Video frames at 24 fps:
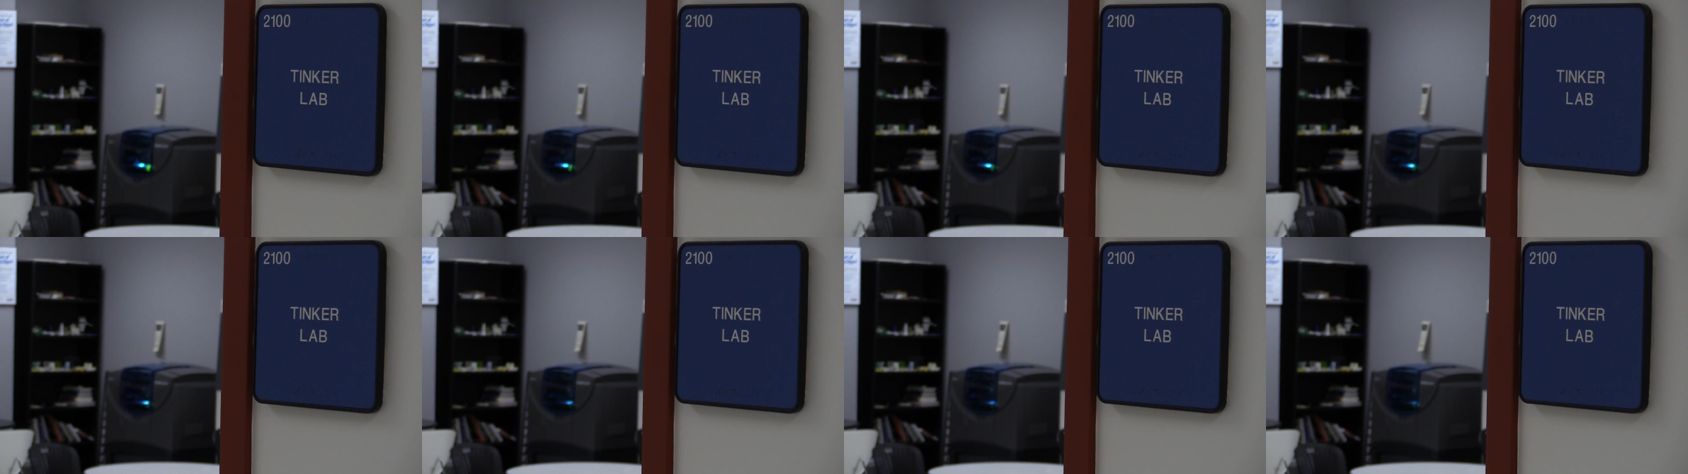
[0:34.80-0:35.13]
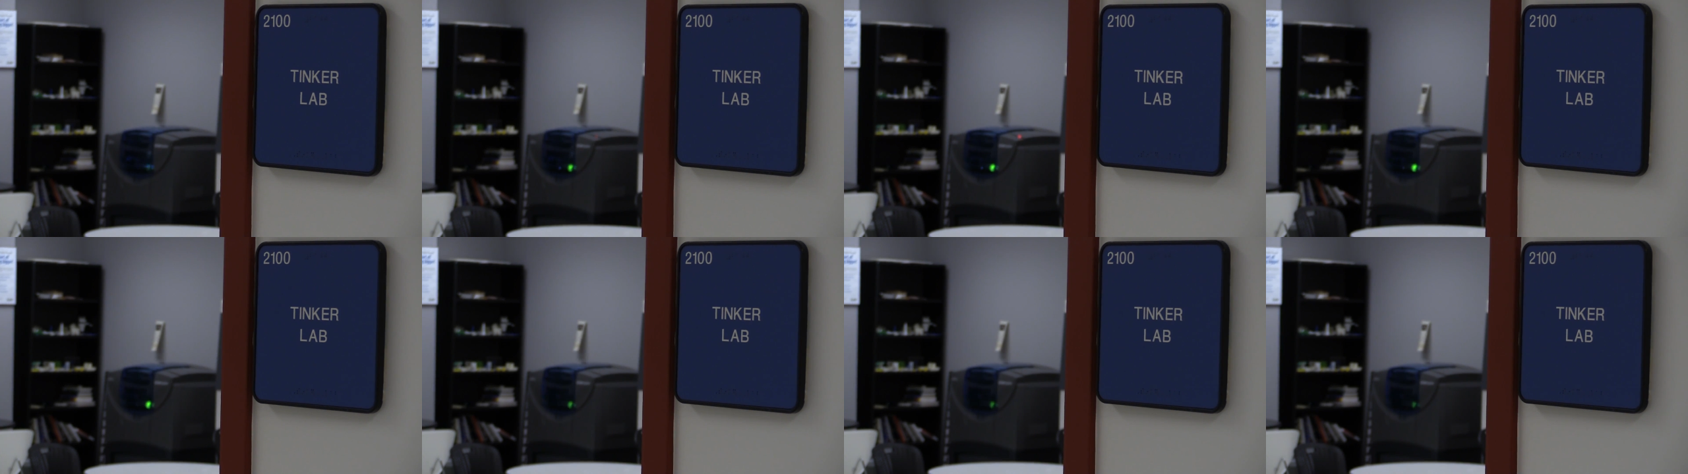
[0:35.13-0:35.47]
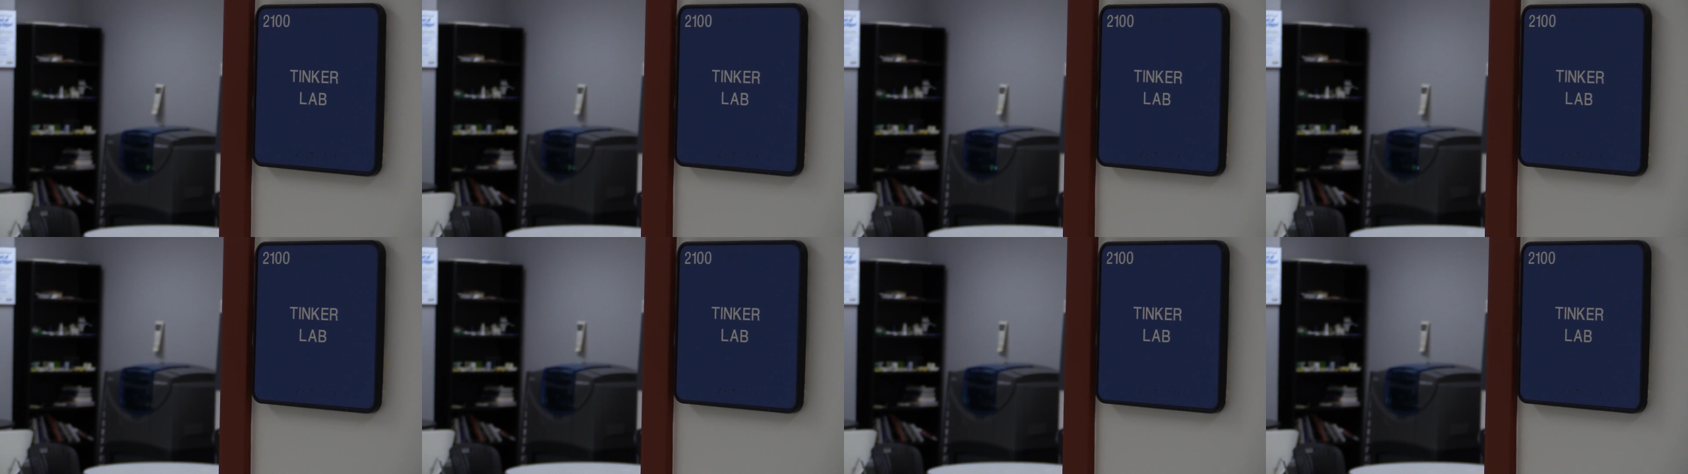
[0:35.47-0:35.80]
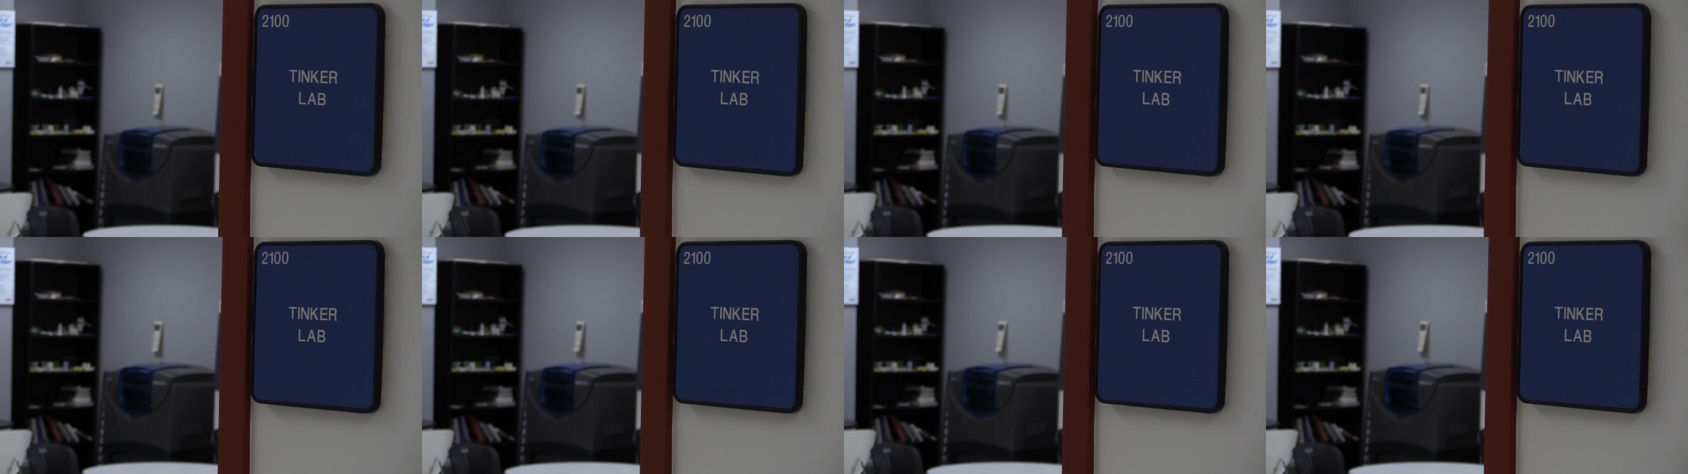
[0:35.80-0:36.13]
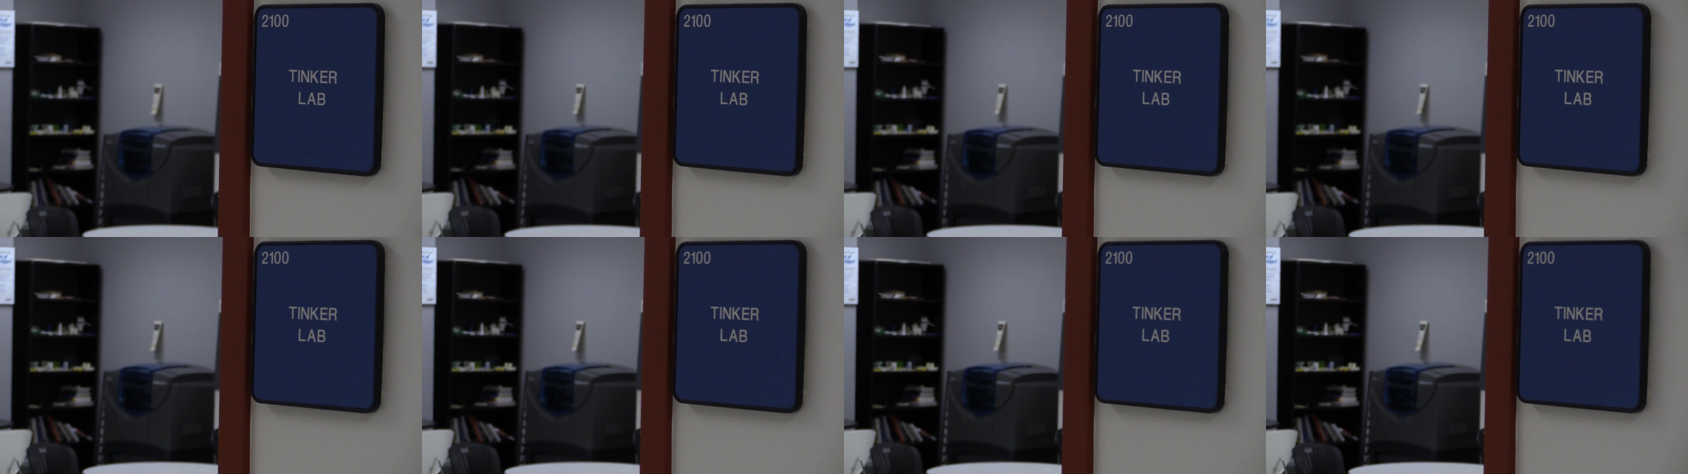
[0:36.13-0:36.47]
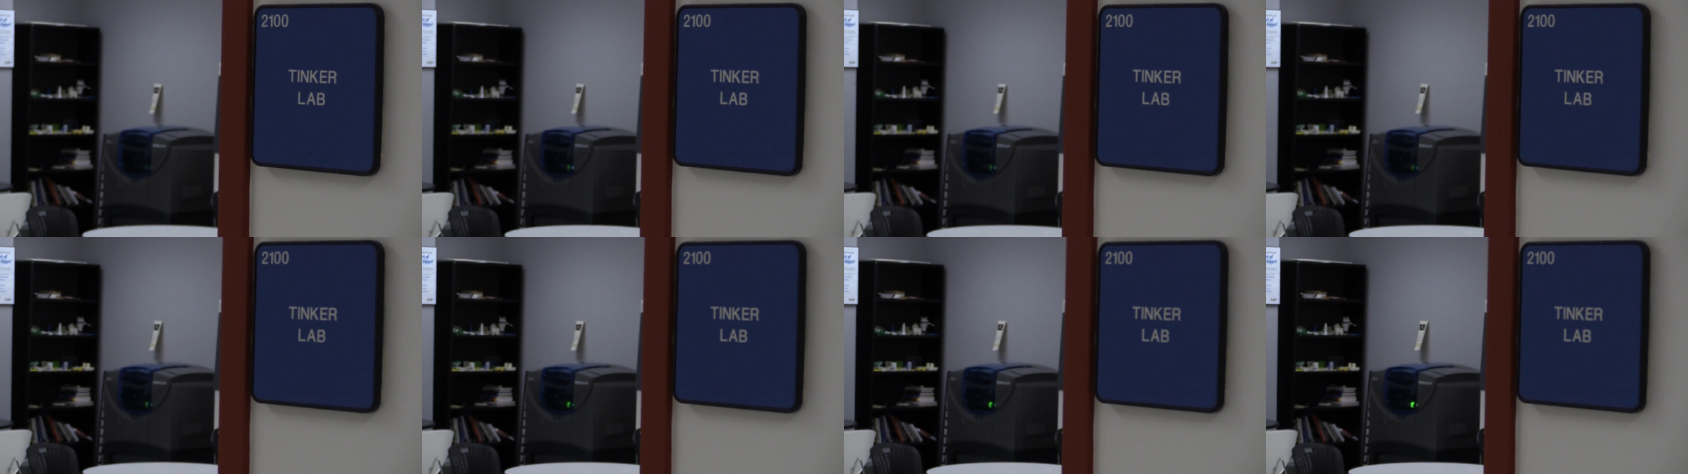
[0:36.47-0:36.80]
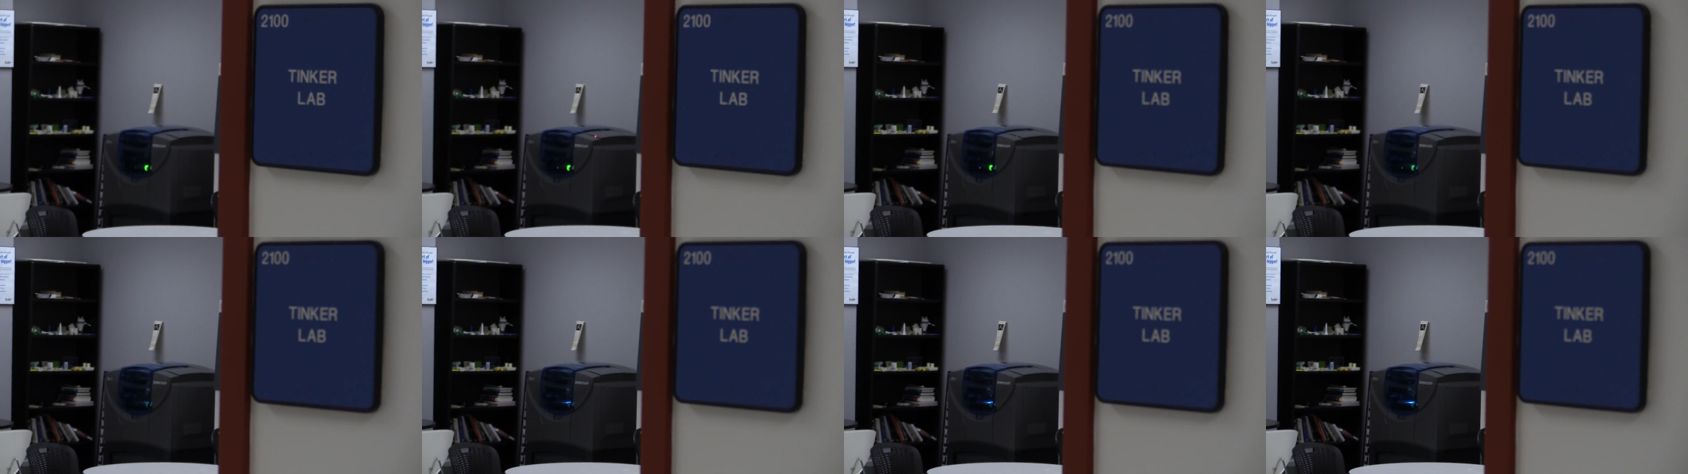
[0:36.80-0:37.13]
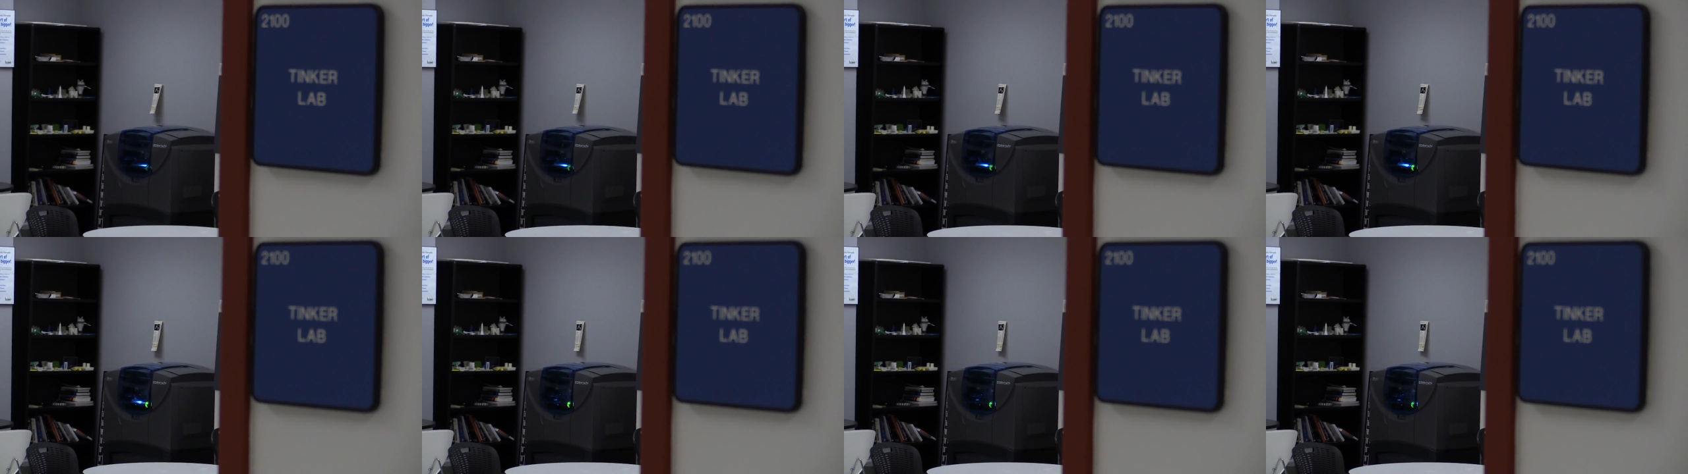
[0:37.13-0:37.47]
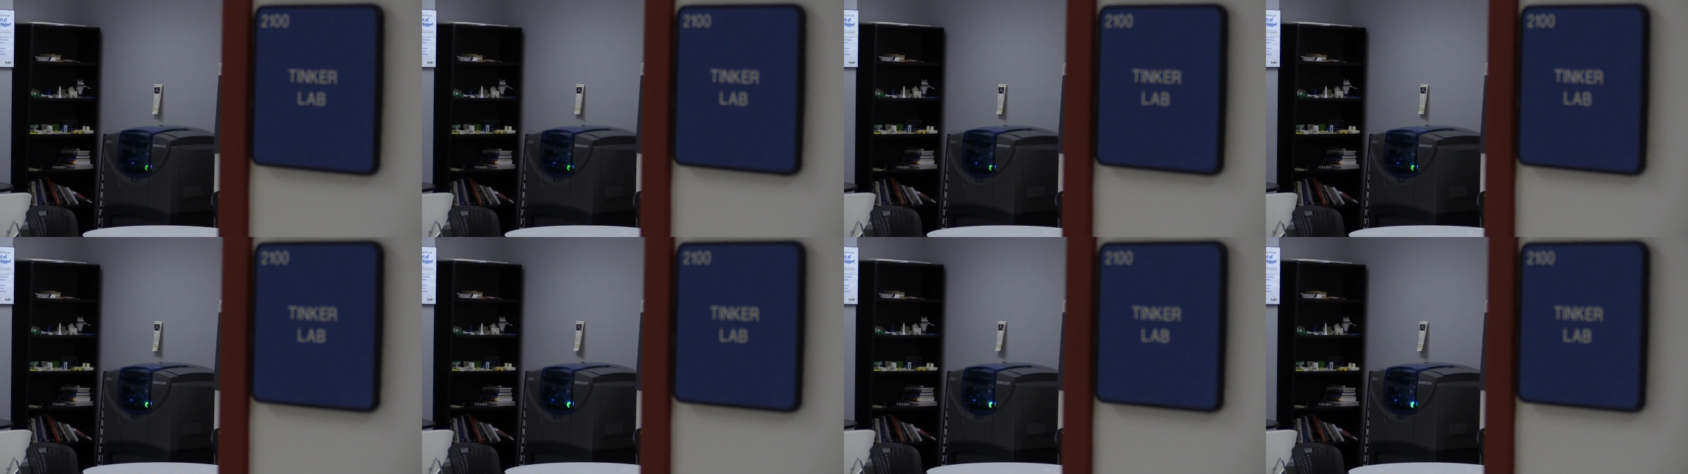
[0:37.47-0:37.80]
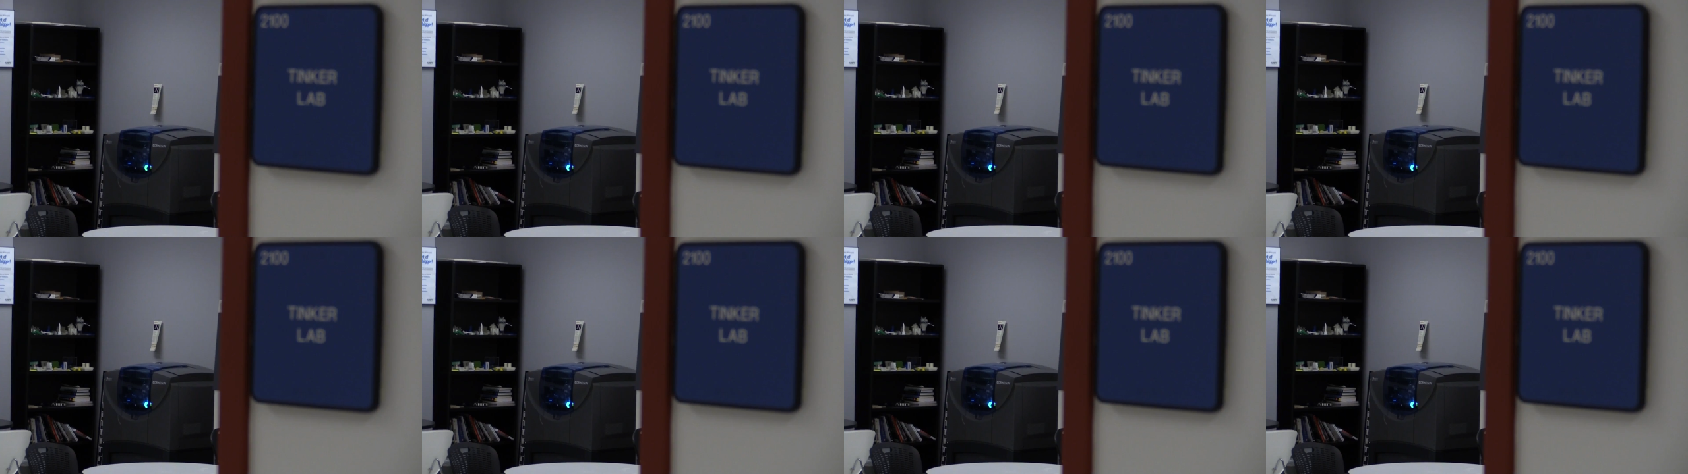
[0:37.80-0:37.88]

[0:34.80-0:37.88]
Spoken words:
No face is visible, so there are no lips to read.